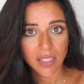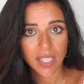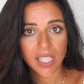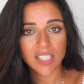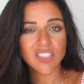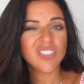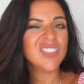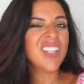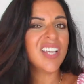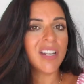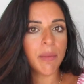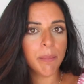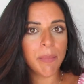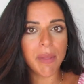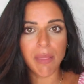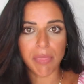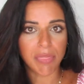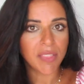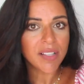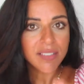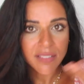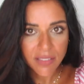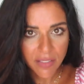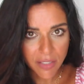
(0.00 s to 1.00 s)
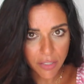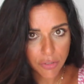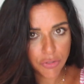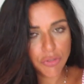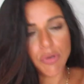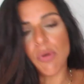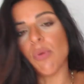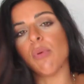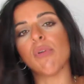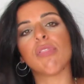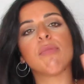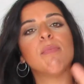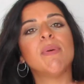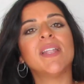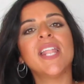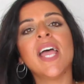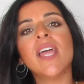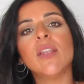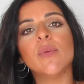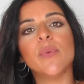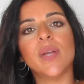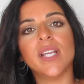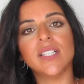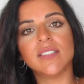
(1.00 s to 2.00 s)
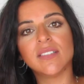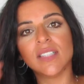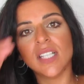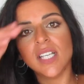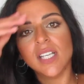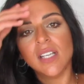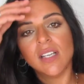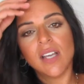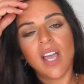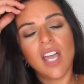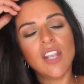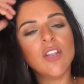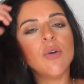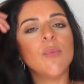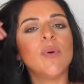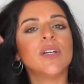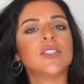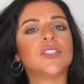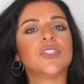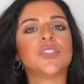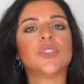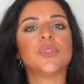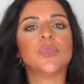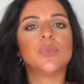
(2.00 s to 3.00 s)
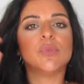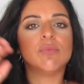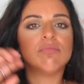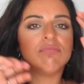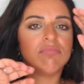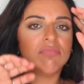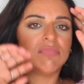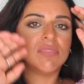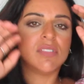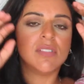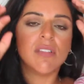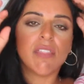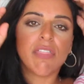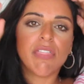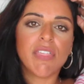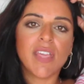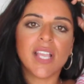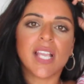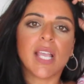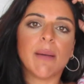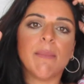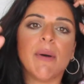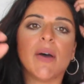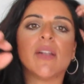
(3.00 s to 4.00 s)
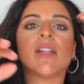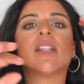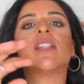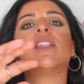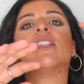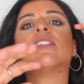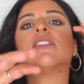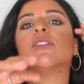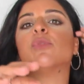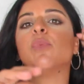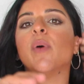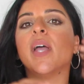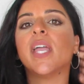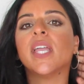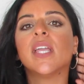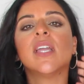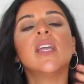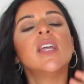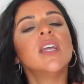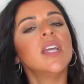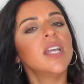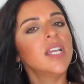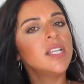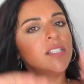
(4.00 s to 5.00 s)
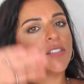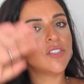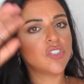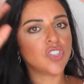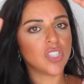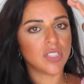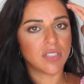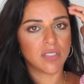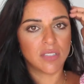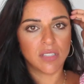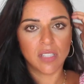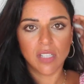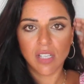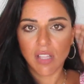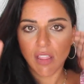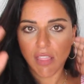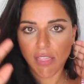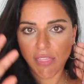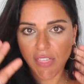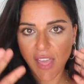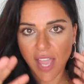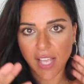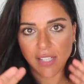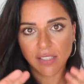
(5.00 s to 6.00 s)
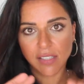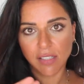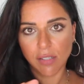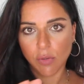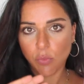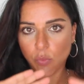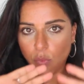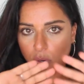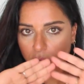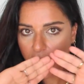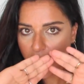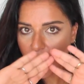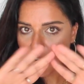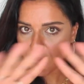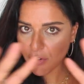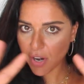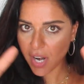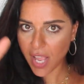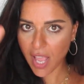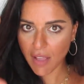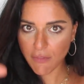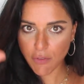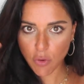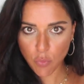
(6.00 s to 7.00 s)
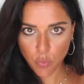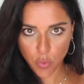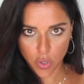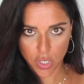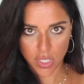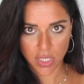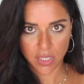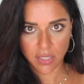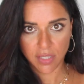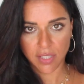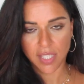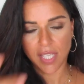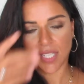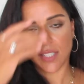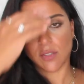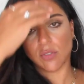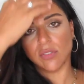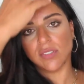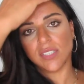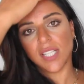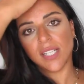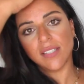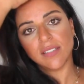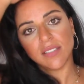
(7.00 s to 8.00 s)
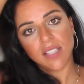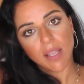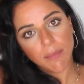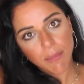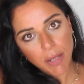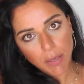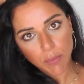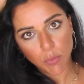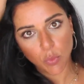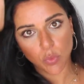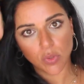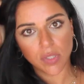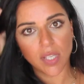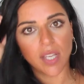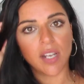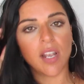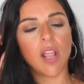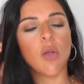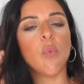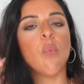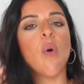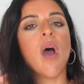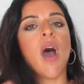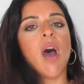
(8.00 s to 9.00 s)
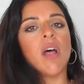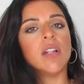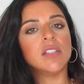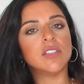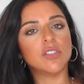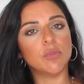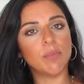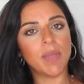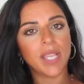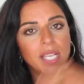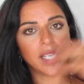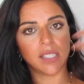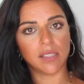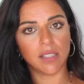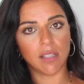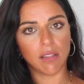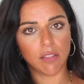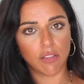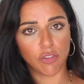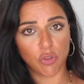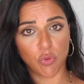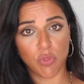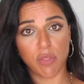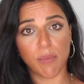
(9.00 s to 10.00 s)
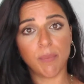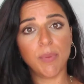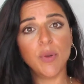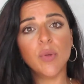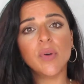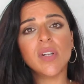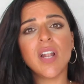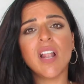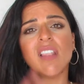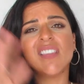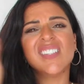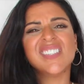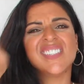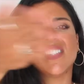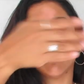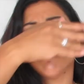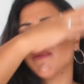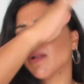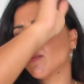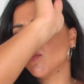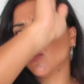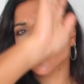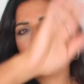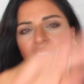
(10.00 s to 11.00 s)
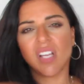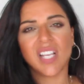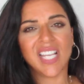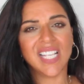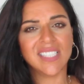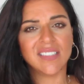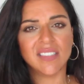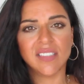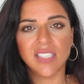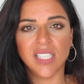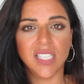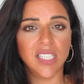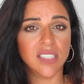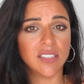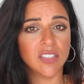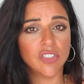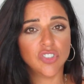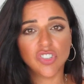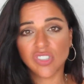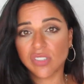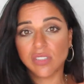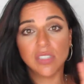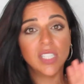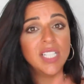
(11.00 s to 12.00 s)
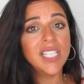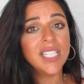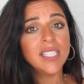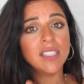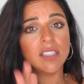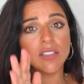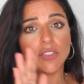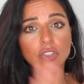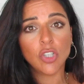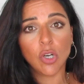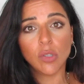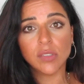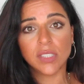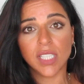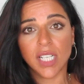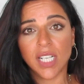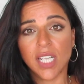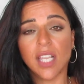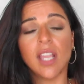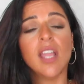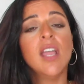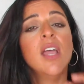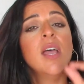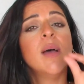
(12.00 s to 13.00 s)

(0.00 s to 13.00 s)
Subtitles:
It's not a myth, it's the truth. But anyways, I don't want you to think about it this way. It's just that whenever I have a word that contains ta marbuta and I want to make it into the plural, this ta marbuta gets deleted. Just delete it totally.